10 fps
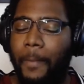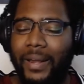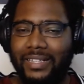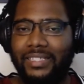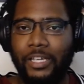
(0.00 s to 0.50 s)

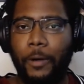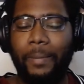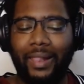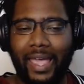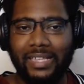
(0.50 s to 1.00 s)
but it still
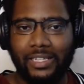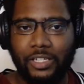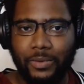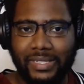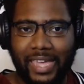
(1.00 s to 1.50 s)
plays
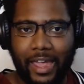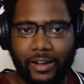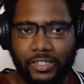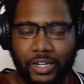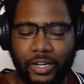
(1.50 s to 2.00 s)
into his
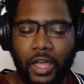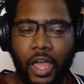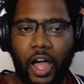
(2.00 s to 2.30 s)
character